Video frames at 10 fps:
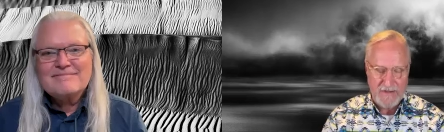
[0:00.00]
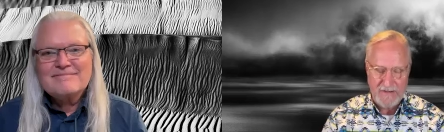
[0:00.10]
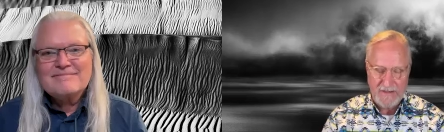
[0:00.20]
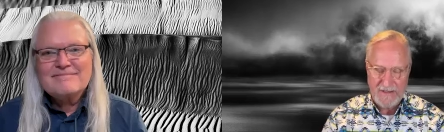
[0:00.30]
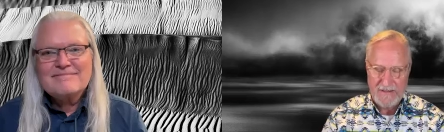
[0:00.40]

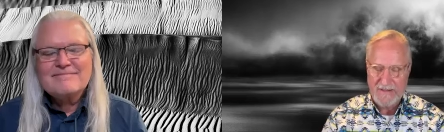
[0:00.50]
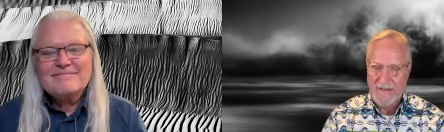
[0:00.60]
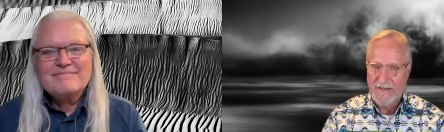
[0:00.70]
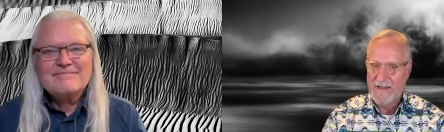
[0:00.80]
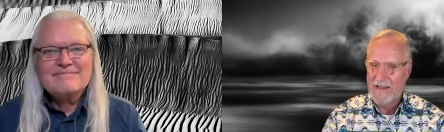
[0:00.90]
Speaker 1: feeling it
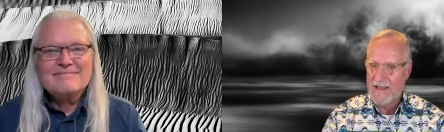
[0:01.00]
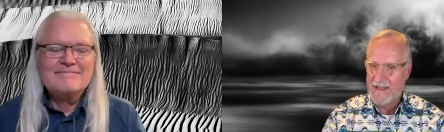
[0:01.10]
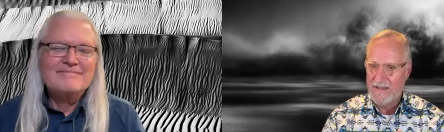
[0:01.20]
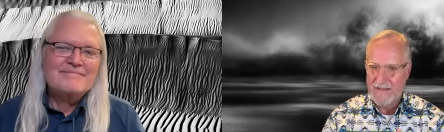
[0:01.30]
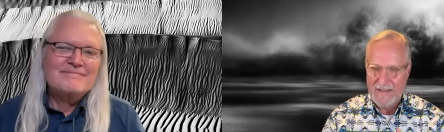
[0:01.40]

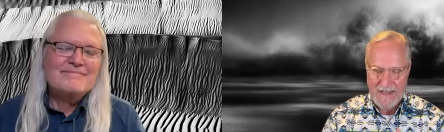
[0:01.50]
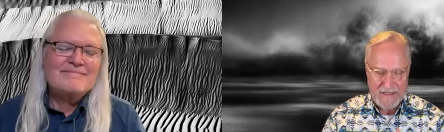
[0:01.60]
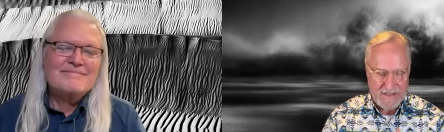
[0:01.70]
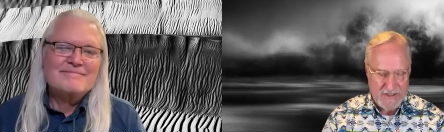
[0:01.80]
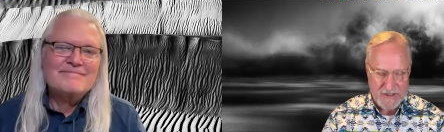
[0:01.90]
and
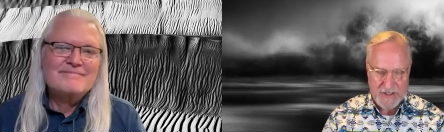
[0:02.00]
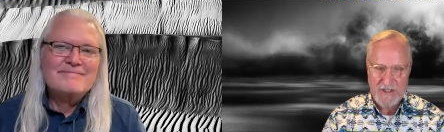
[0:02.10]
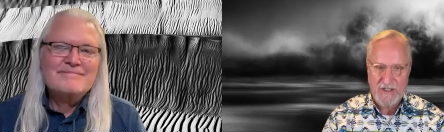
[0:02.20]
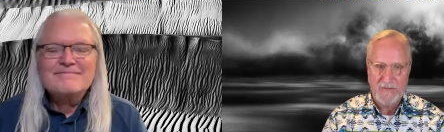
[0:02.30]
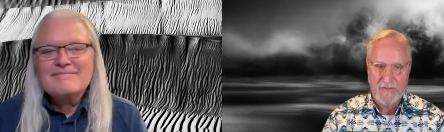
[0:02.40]
that it's
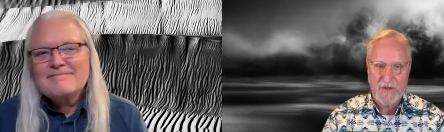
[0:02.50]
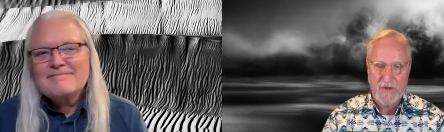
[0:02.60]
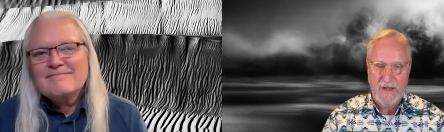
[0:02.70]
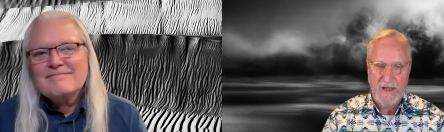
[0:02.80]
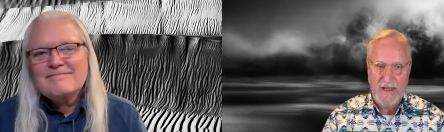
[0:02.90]
just going to
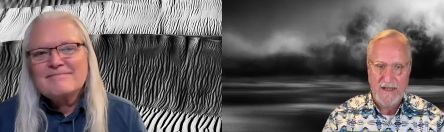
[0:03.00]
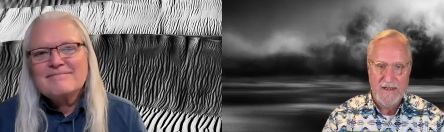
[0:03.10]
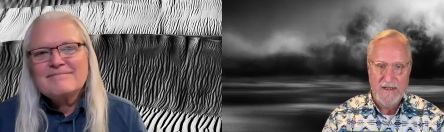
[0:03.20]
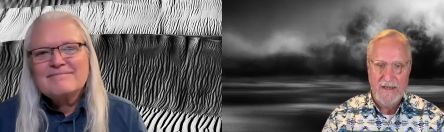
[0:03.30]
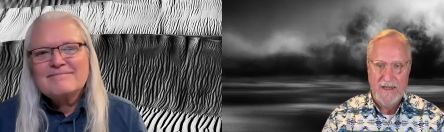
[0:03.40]
be
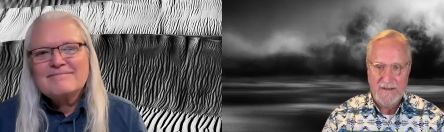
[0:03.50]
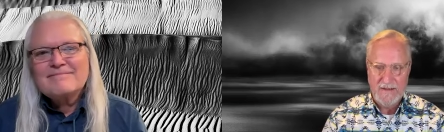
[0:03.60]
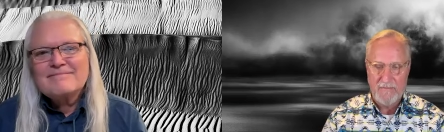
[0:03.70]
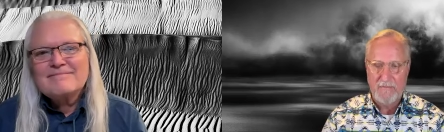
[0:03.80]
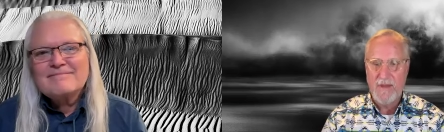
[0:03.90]
okay.
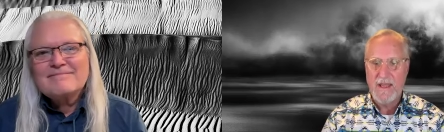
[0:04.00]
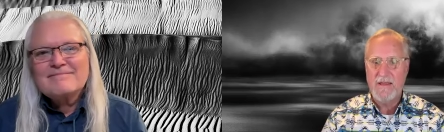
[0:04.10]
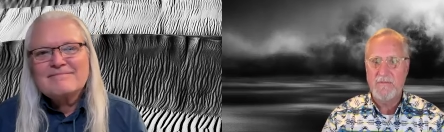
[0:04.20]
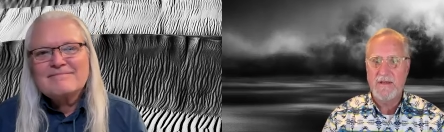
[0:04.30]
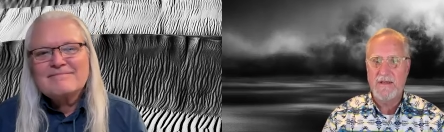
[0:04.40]
And then
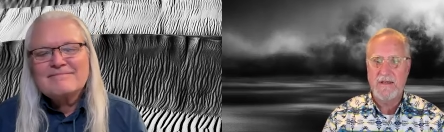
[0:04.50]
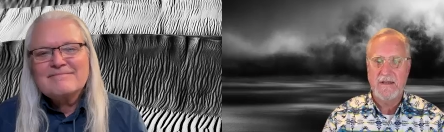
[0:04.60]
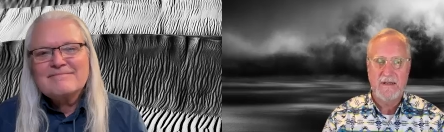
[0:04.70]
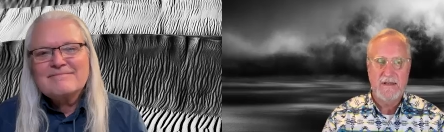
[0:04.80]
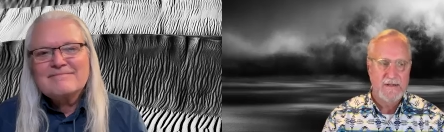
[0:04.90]

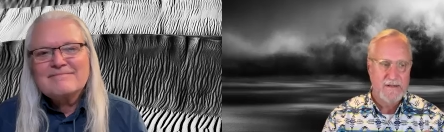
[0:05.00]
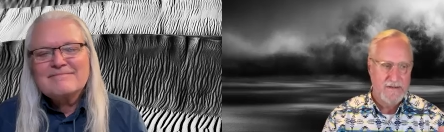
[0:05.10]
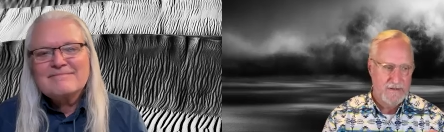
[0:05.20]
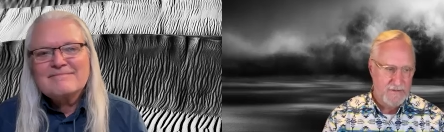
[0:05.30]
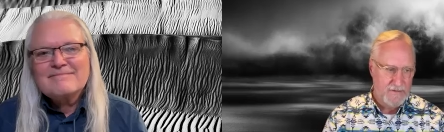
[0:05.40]
maybe
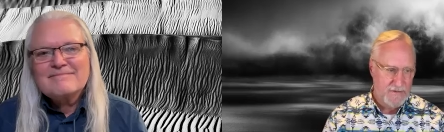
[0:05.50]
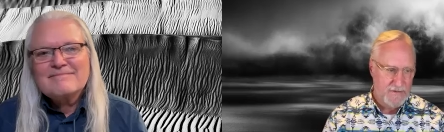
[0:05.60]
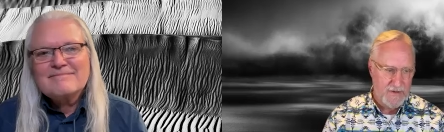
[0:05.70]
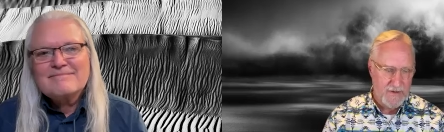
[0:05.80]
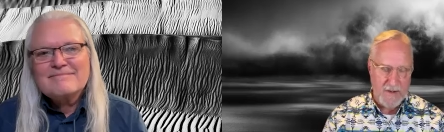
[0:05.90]

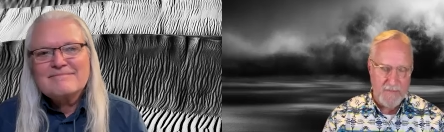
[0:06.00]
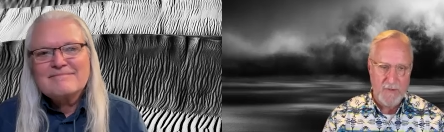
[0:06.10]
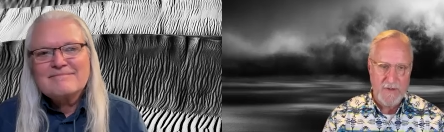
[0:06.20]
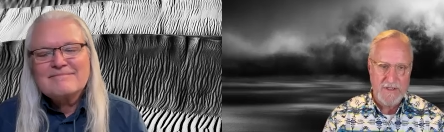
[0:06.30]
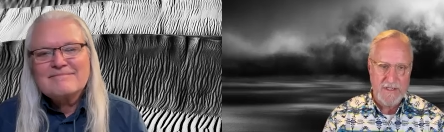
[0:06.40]
you know a
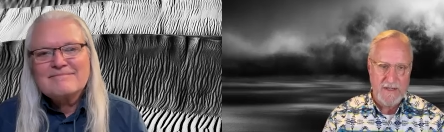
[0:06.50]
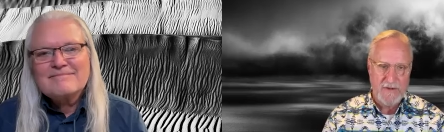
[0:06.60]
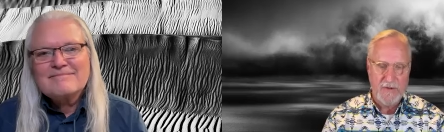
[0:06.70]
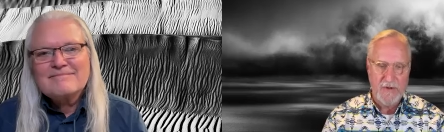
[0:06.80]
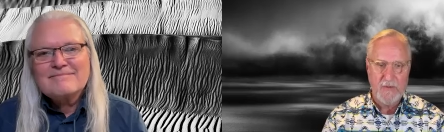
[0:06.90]
couple of weeks
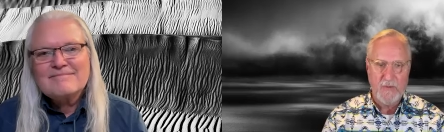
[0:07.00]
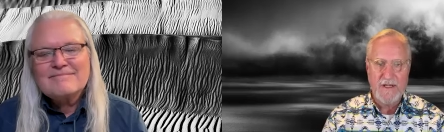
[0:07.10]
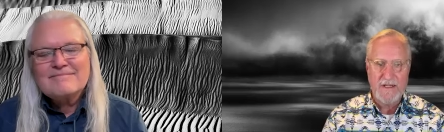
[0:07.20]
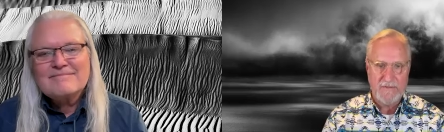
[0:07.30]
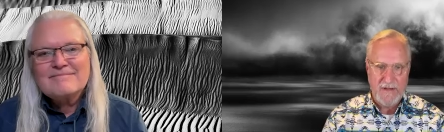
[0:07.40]
down the road
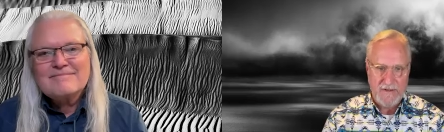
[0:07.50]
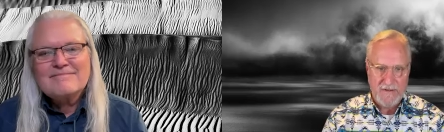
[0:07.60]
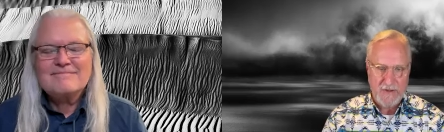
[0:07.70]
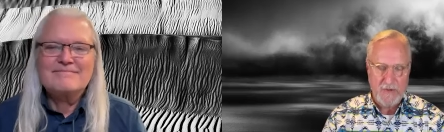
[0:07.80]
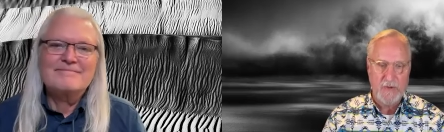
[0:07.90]
we can
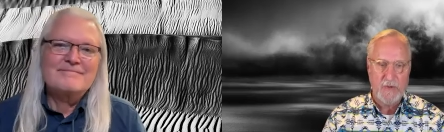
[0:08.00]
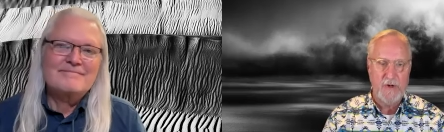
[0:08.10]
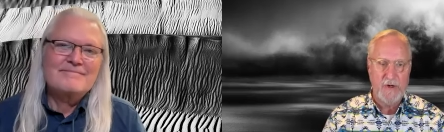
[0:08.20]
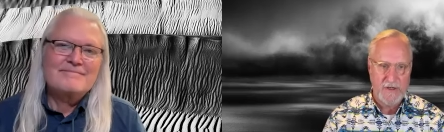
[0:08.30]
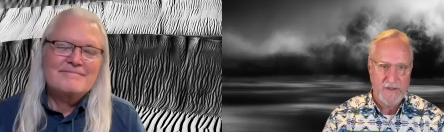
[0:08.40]
then do the
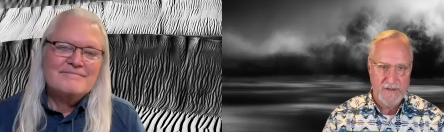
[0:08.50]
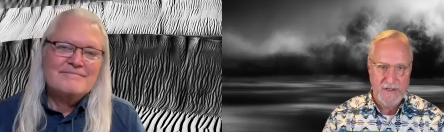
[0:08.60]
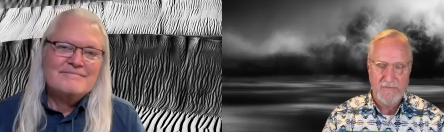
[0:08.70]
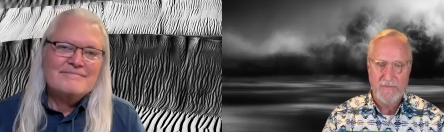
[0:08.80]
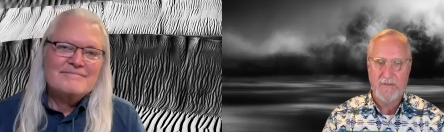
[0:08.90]
work
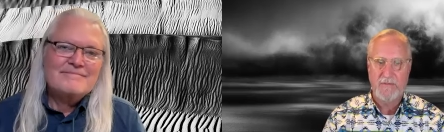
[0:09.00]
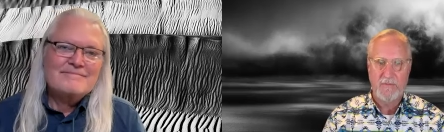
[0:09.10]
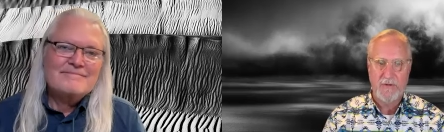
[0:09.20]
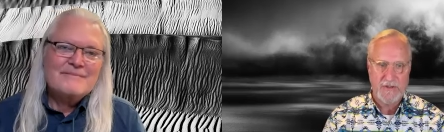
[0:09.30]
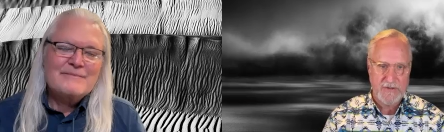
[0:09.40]
and
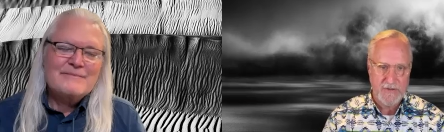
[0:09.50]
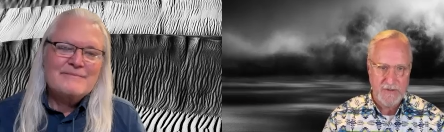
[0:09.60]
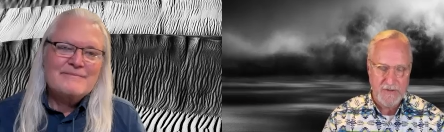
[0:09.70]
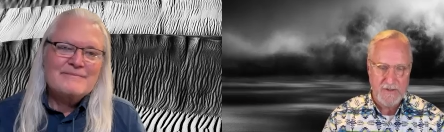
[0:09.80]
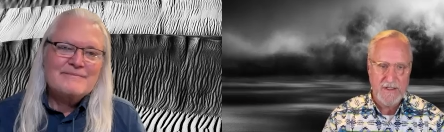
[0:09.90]
maybe push
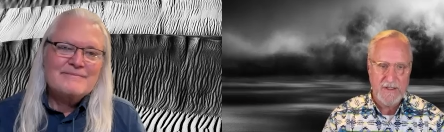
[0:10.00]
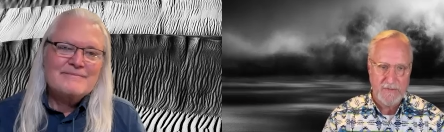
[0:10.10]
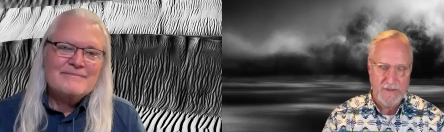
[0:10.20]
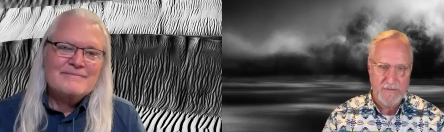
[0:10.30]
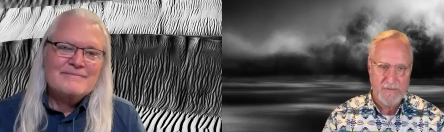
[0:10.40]
through it a
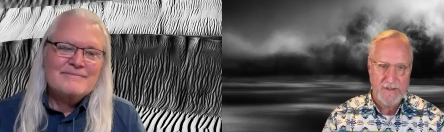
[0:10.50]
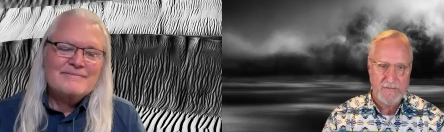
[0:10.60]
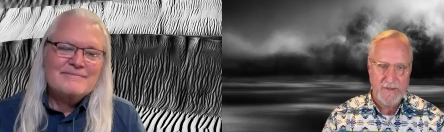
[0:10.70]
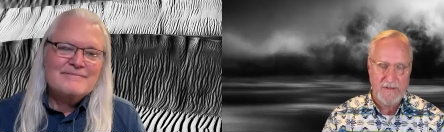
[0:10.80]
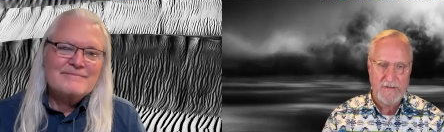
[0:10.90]
little bit
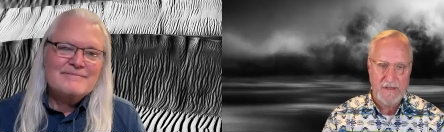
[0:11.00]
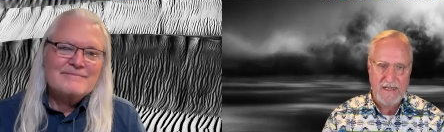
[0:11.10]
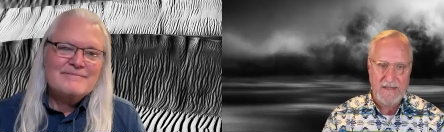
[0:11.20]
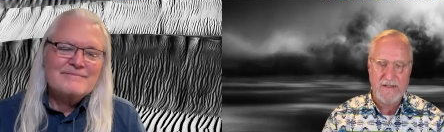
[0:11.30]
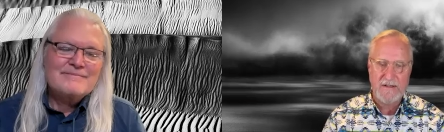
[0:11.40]
but but
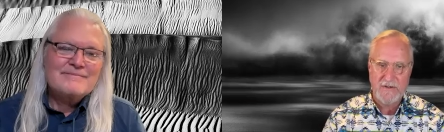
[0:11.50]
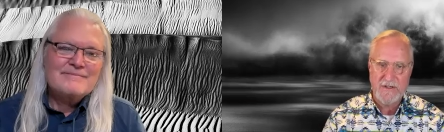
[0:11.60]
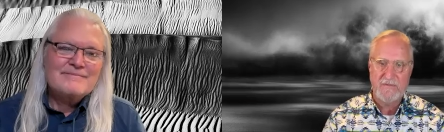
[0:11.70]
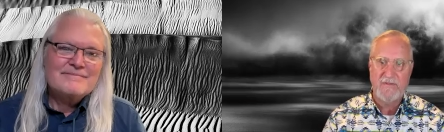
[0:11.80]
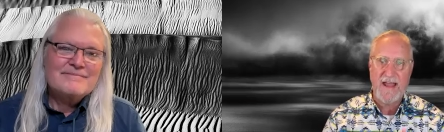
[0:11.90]
I think
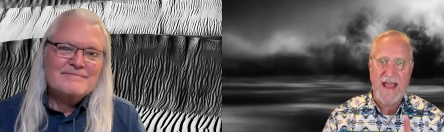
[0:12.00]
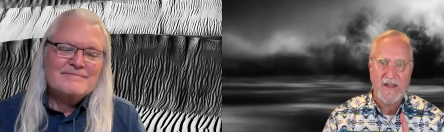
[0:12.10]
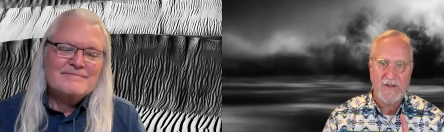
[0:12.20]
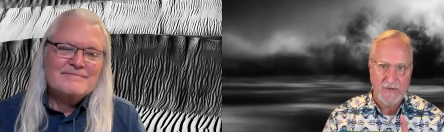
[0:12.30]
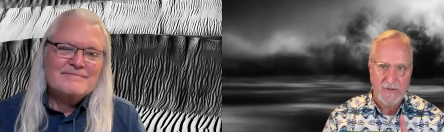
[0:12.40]
there is
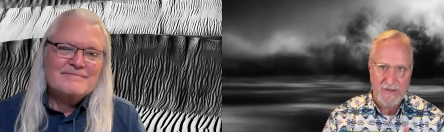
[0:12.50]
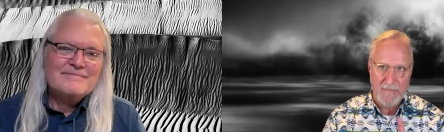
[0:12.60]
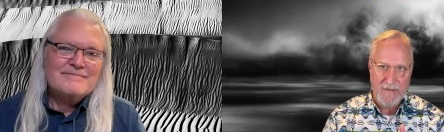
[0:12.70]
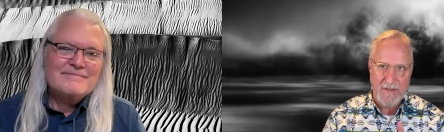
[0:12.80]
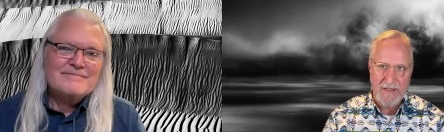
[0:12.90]
value
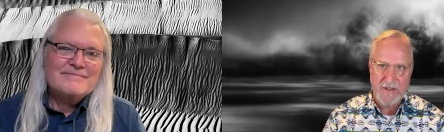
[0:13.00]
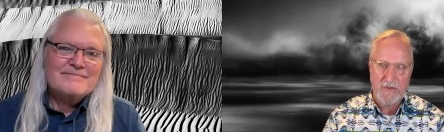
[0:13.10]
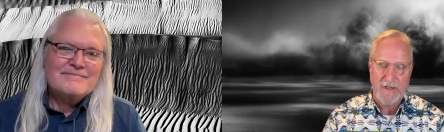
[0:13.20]
that maybe that's the